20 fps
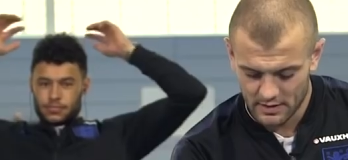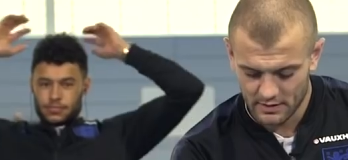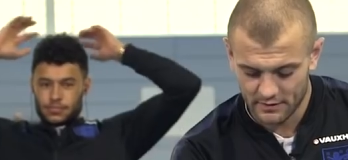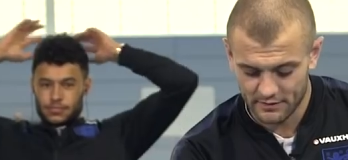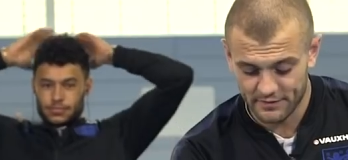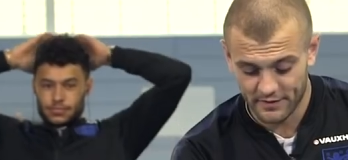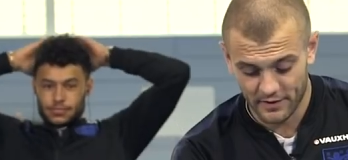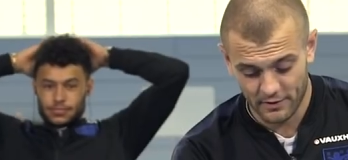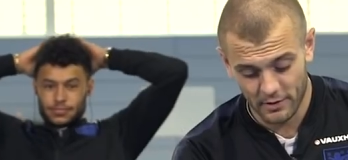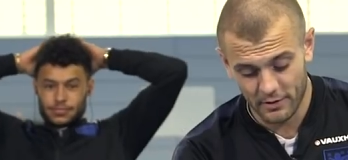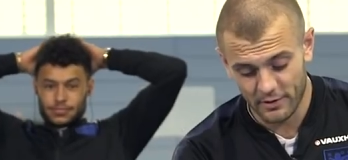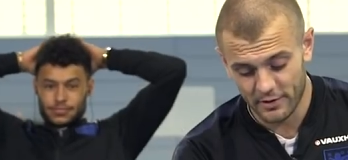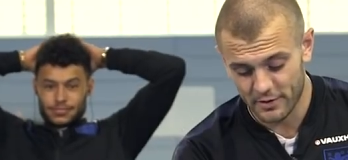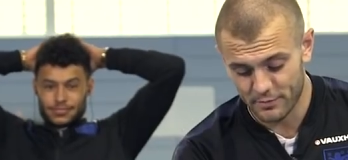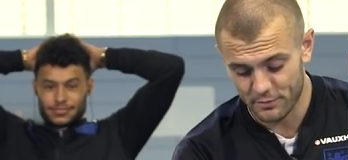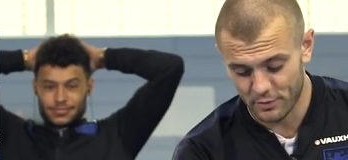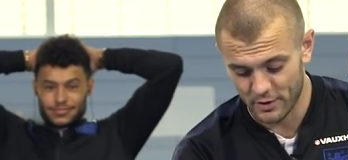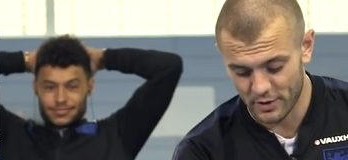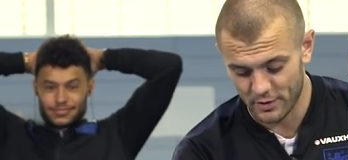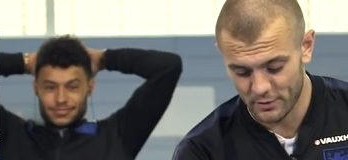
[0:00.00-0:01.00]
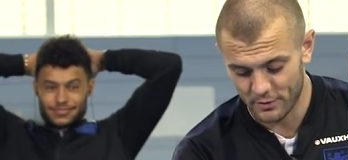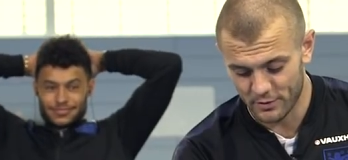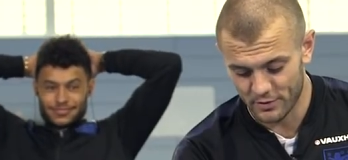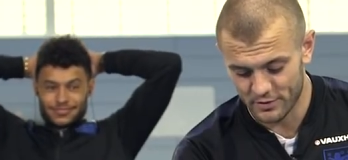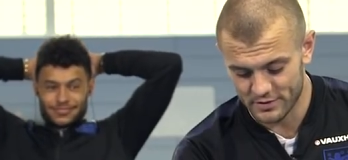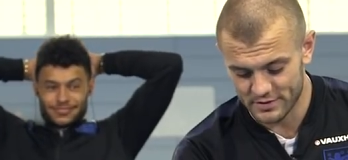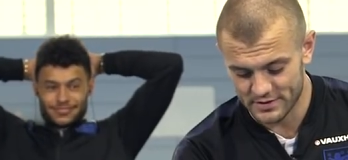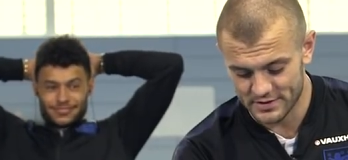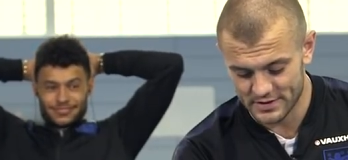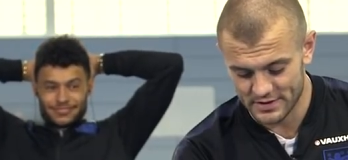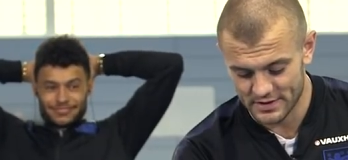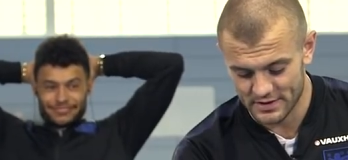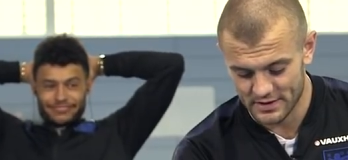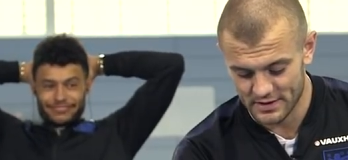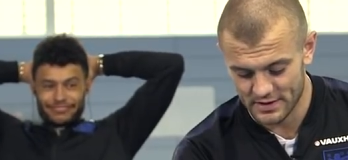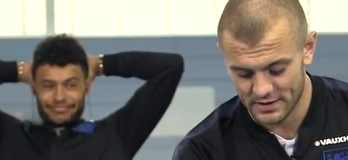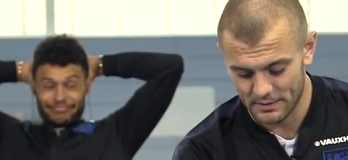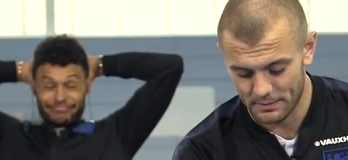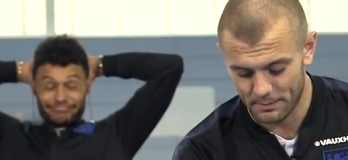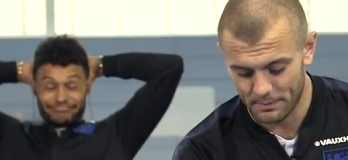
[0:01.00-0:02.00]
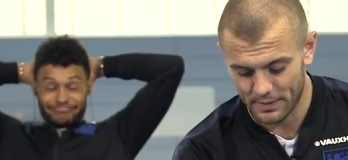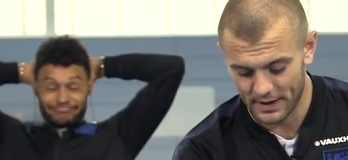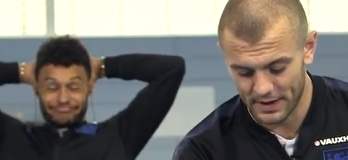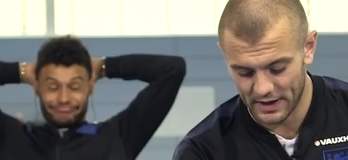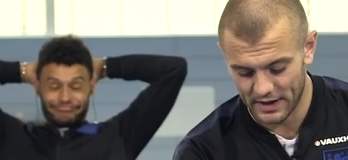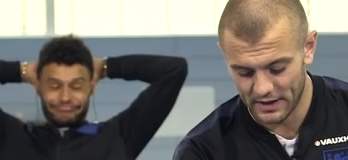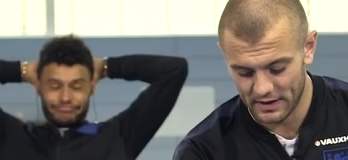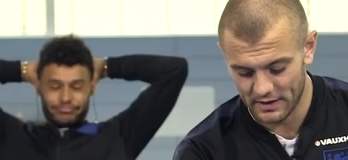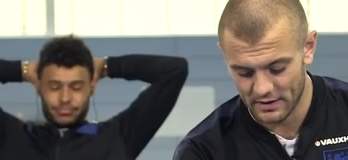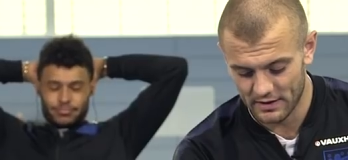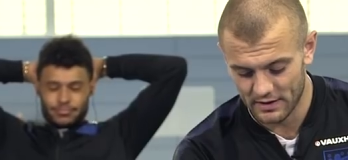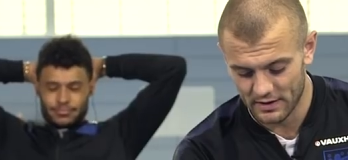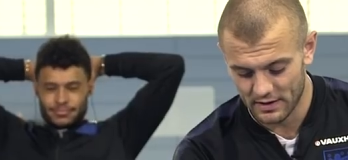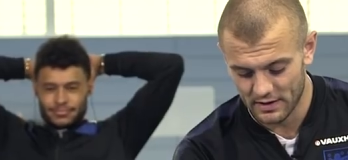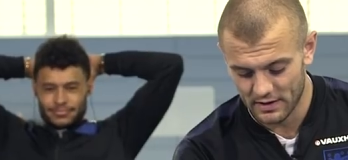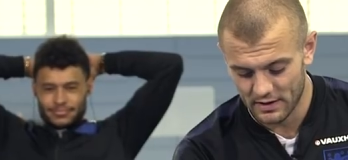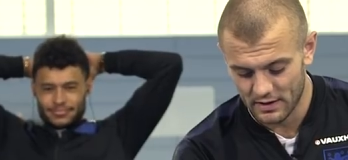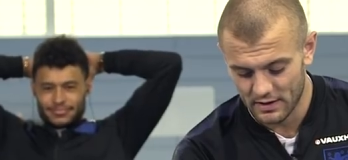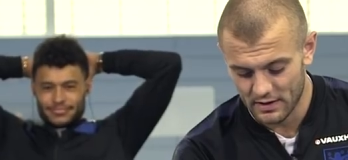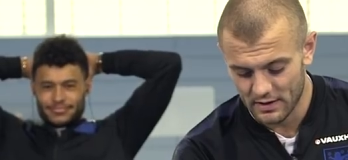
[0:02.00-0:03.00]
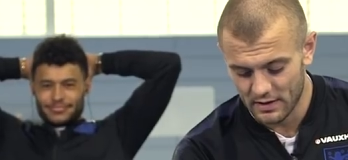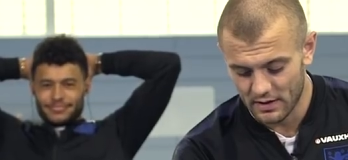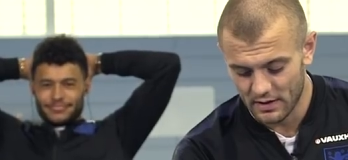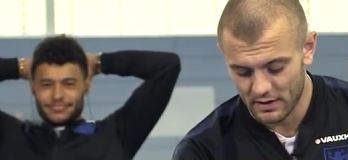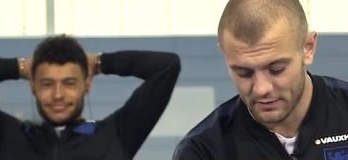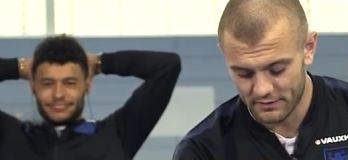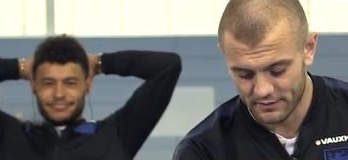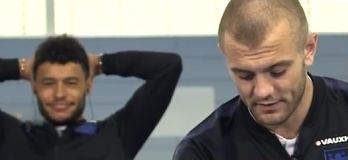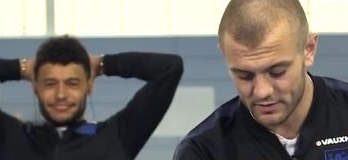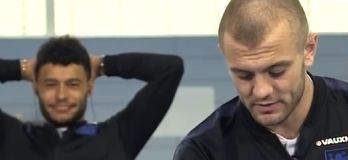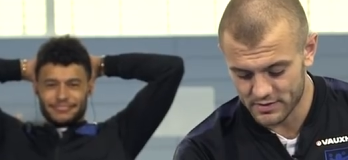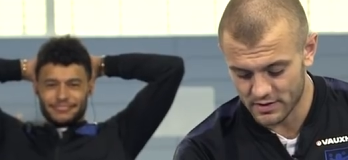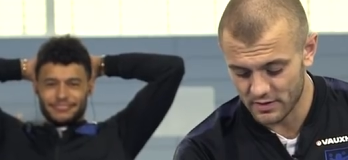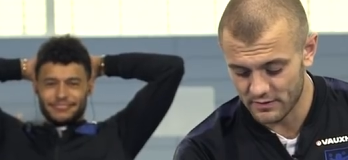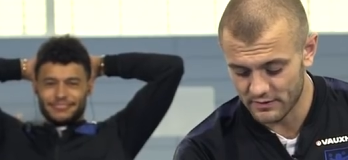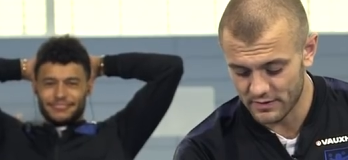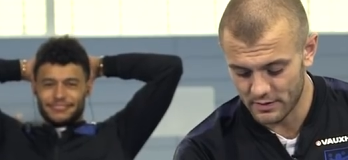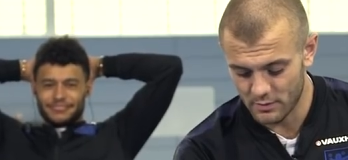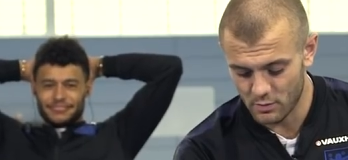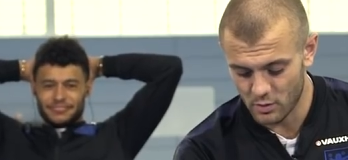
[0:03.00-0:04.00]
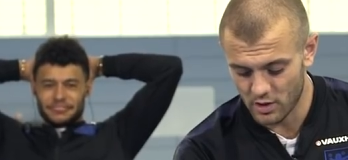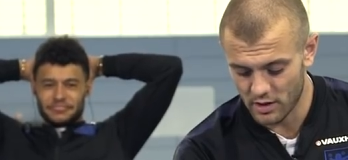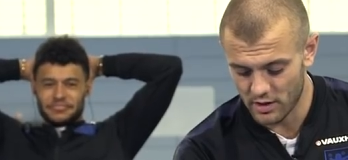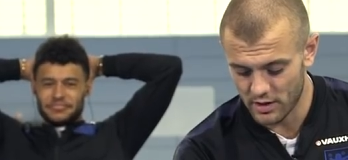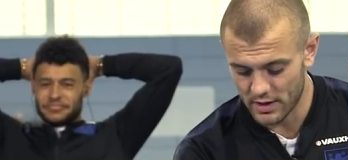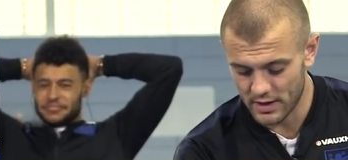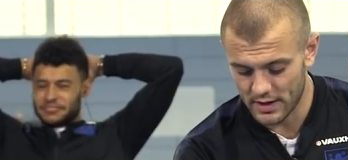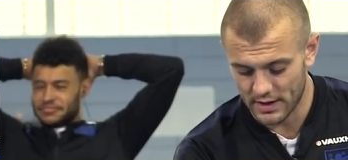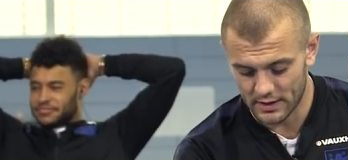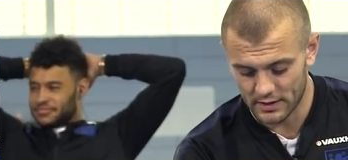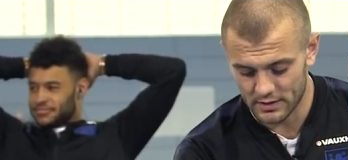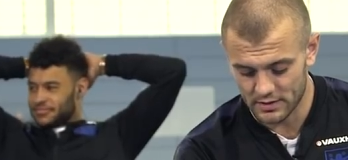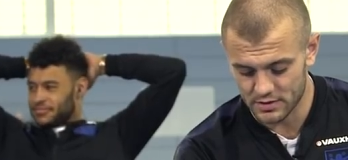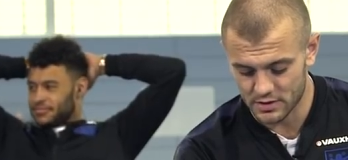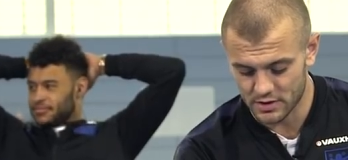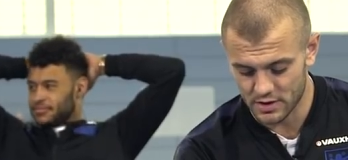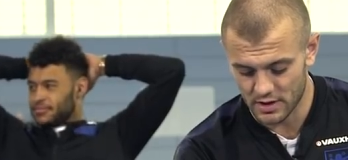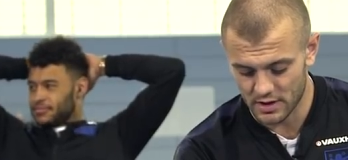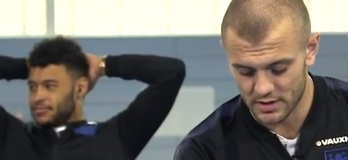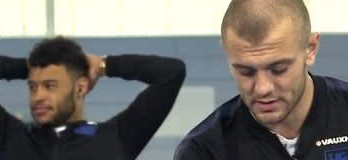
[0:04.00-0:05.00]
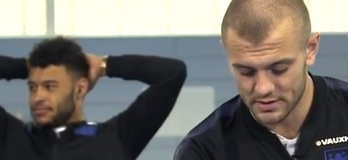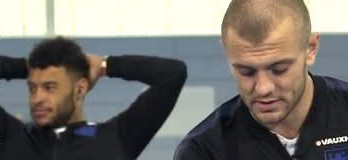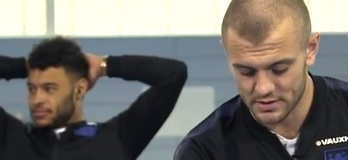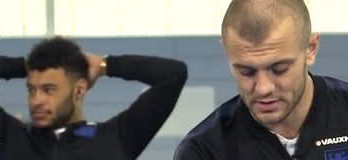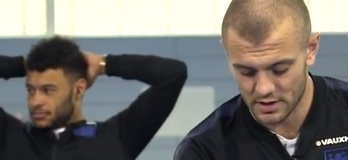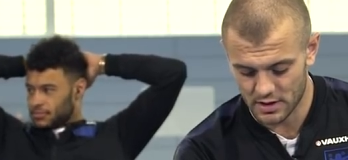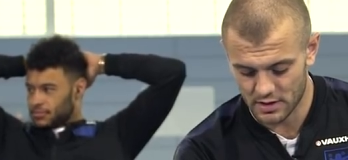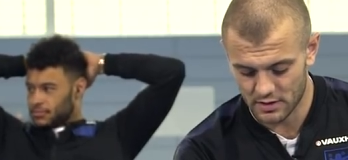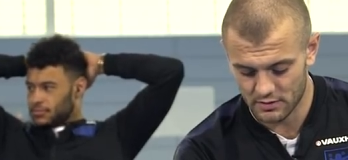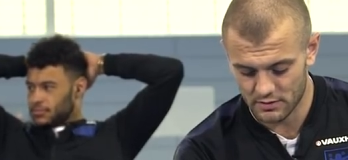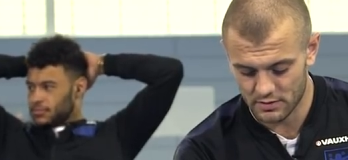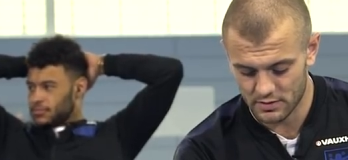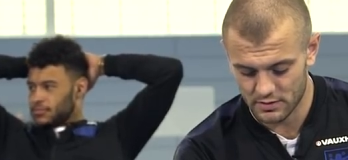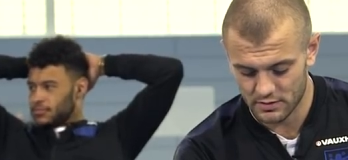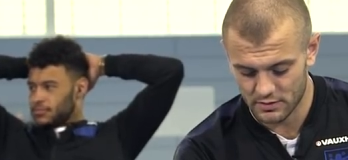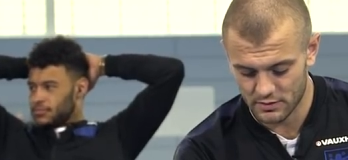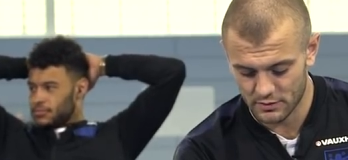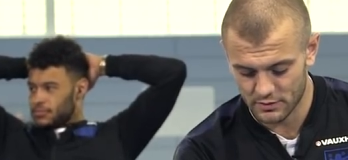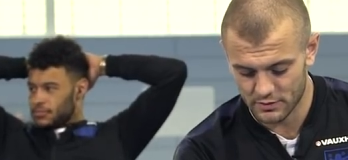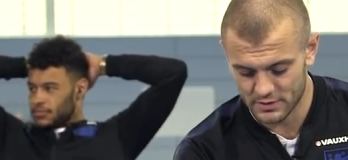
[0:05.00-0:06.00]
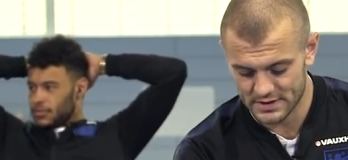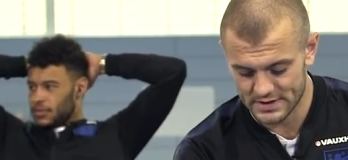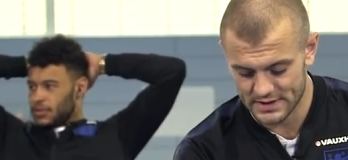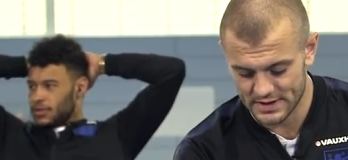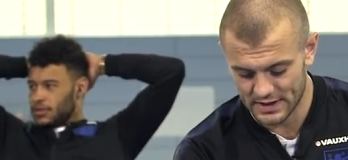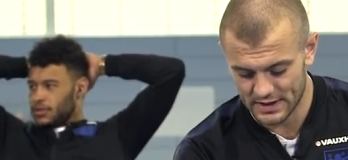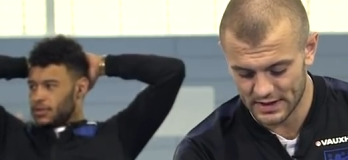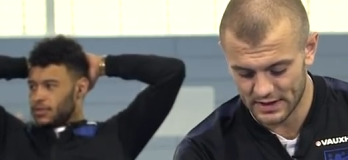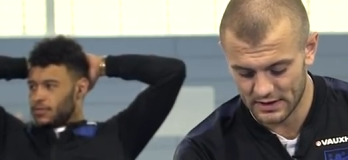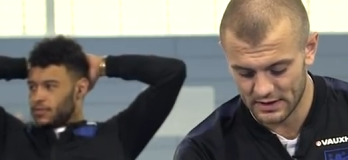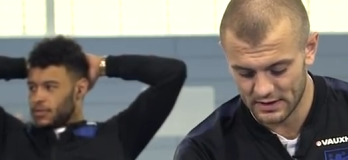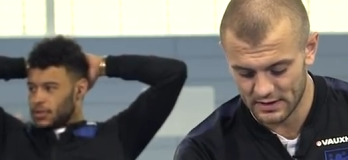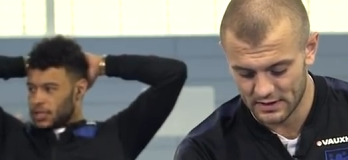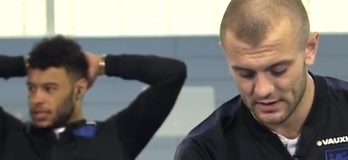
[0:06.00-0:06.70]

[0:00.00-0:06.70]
Speaker 1: A photo at the Brit Awards. B. A photo of him wearing an England shirt as a child. Or C.